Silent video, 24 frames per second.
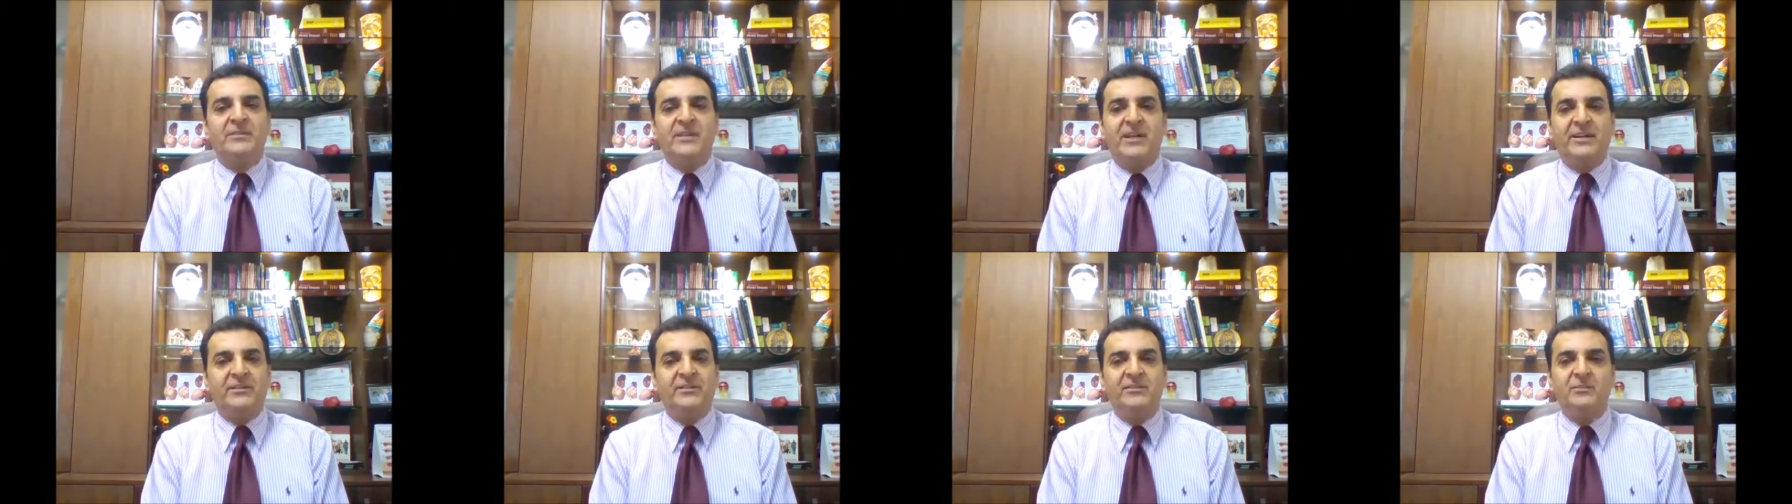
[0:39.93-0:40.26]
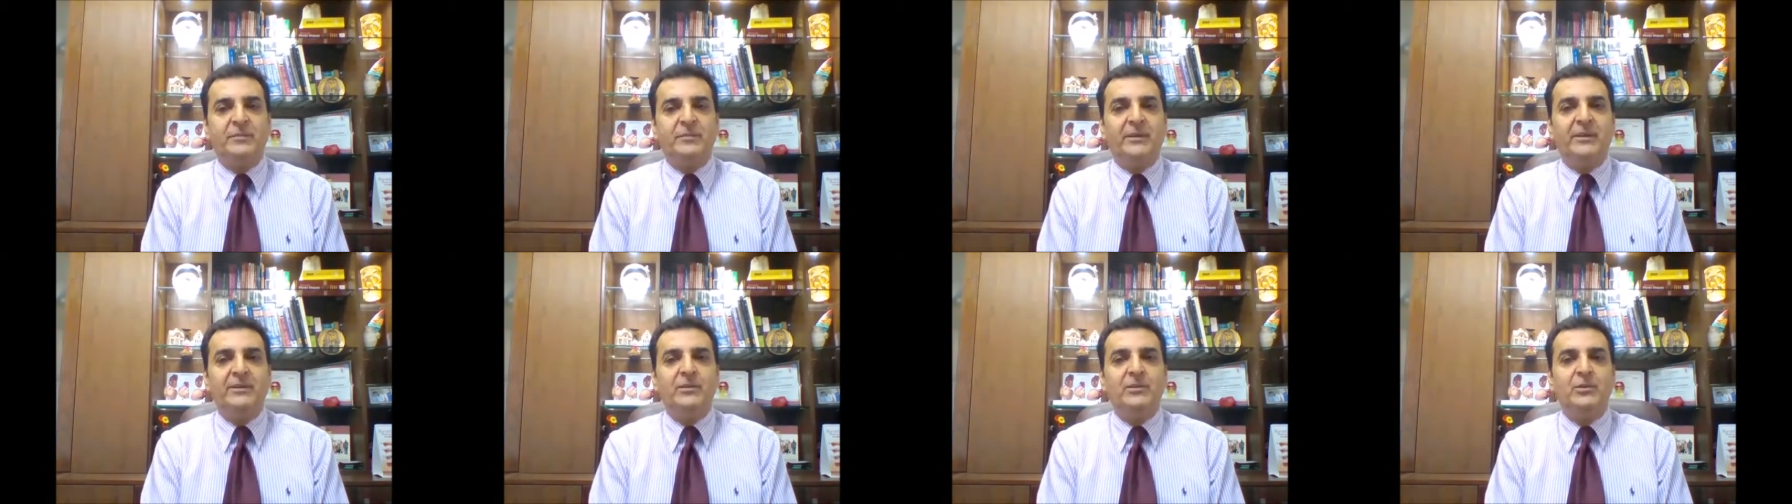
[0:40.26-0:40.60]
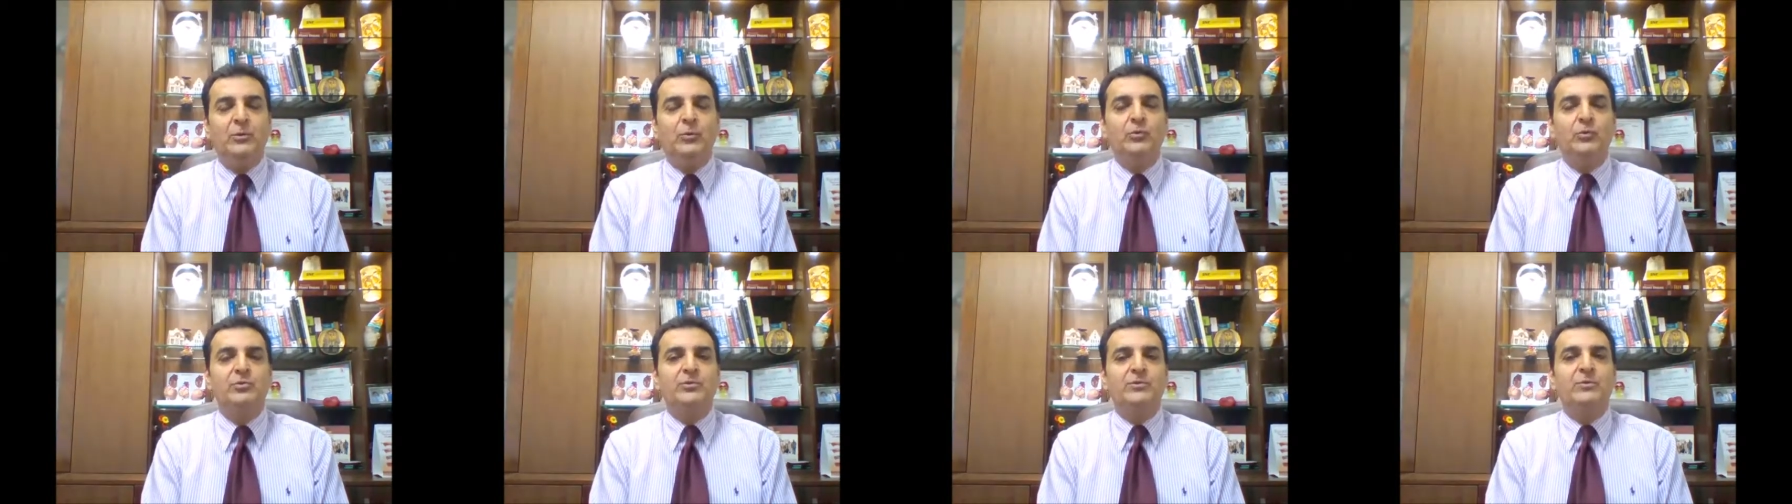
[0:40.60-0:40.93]
statins being
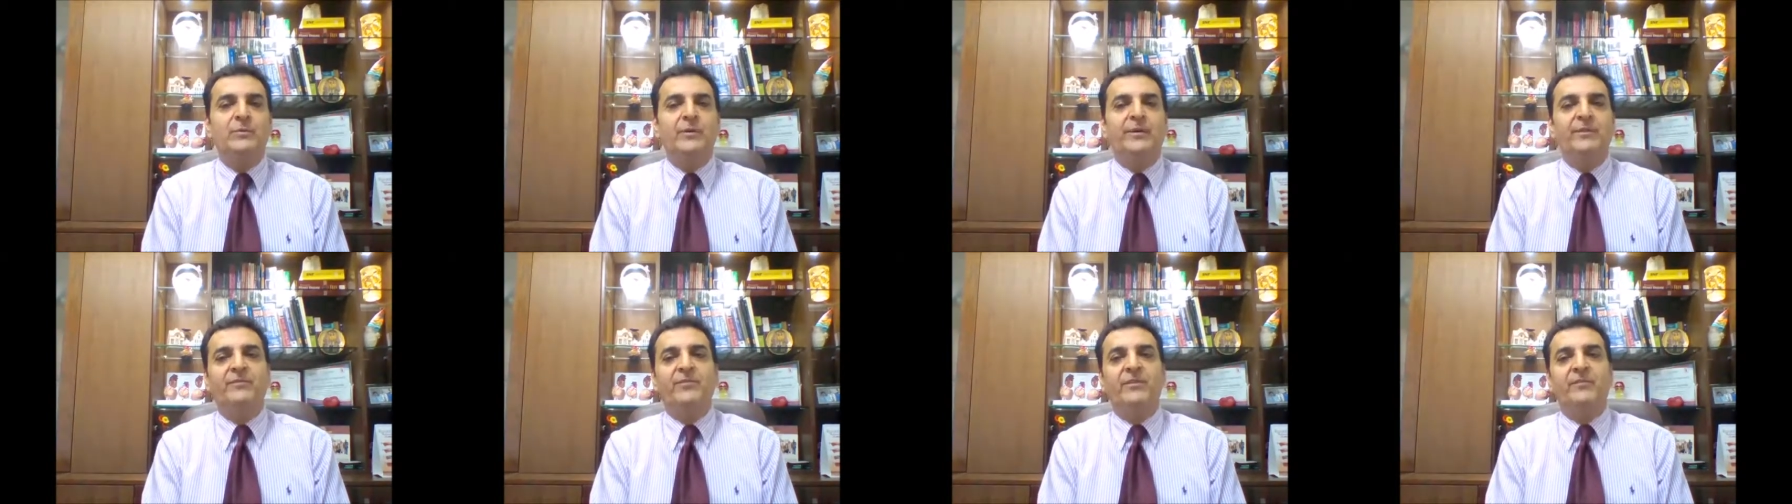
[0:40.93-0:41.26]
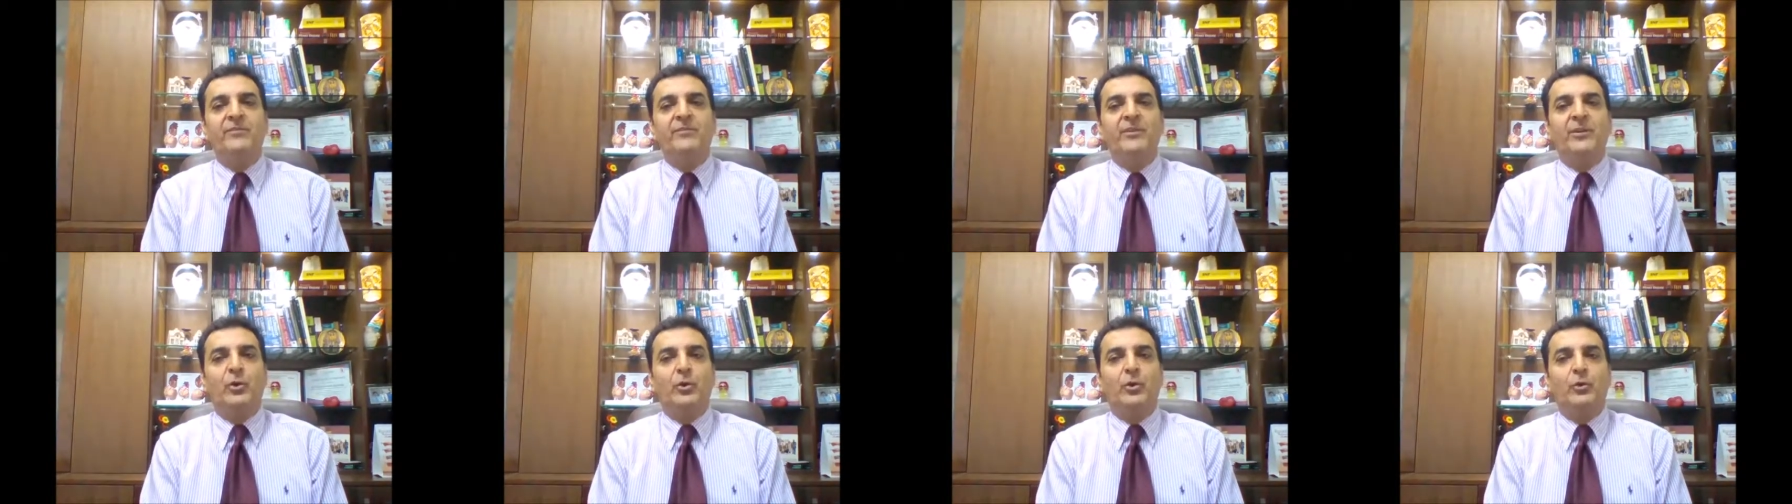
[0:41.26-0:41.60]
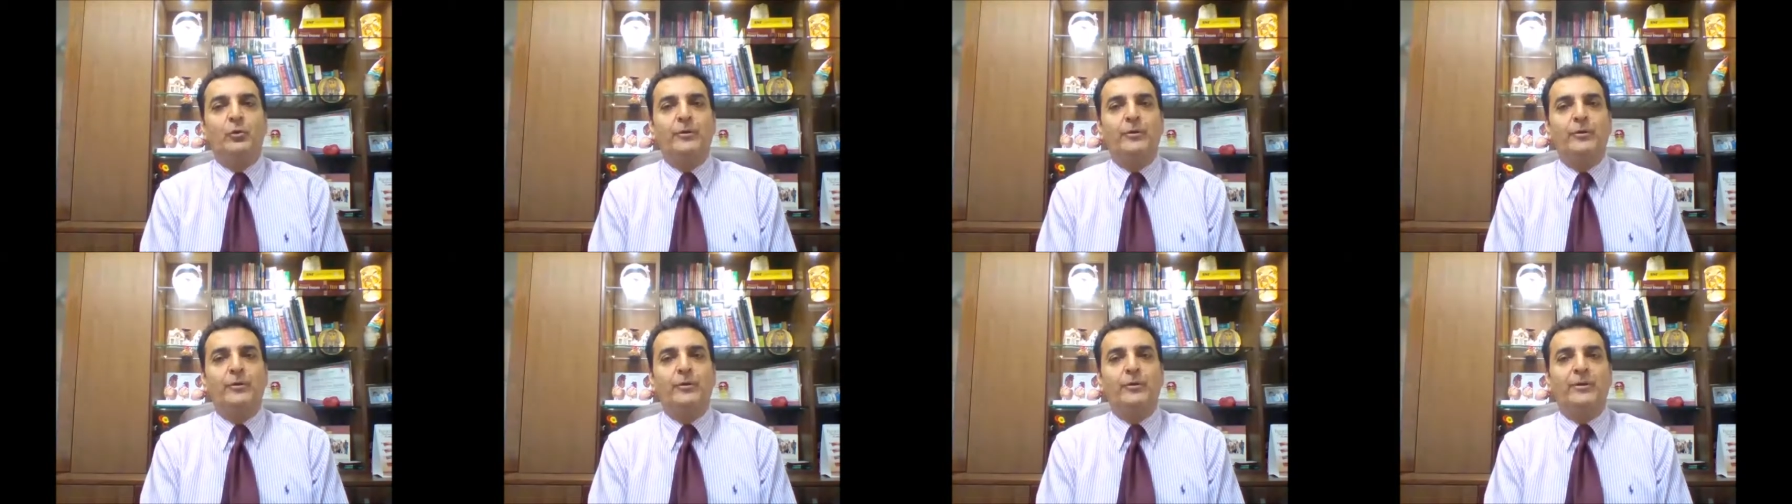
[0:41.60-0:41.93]
used when your
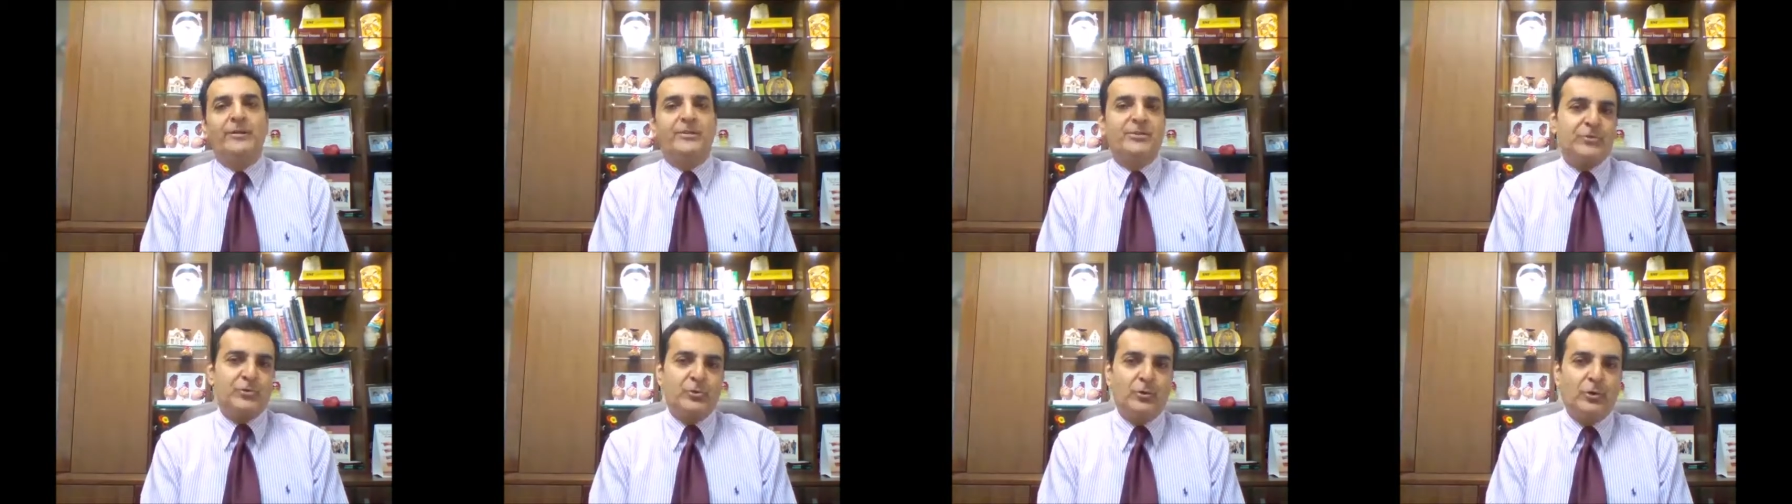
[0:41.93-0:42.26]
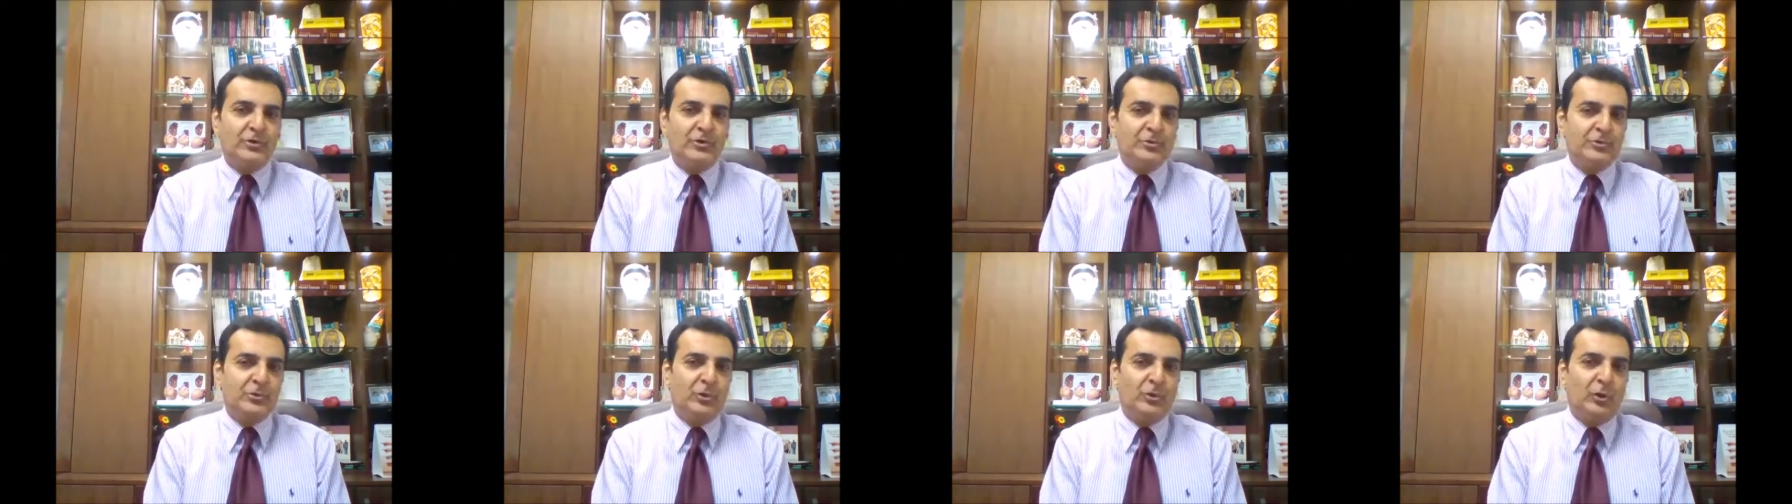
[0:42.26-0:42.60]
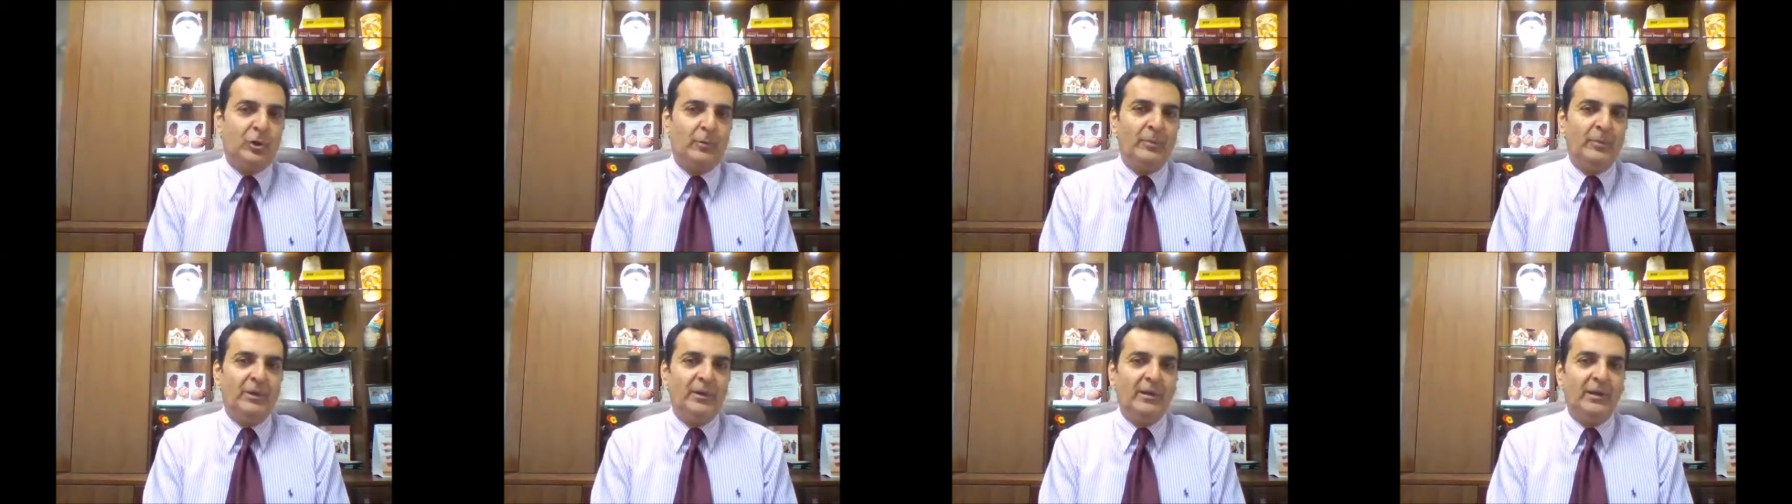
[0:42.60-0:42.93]
cholesterol is
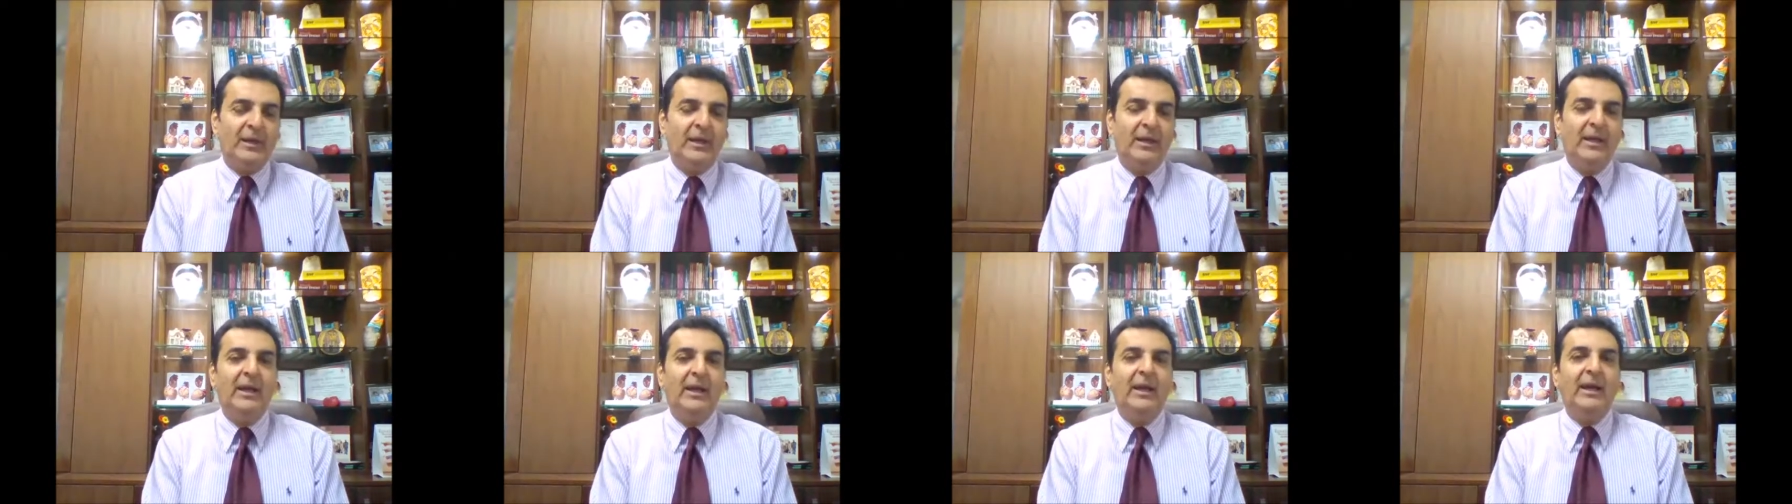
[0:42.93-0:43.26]
normal.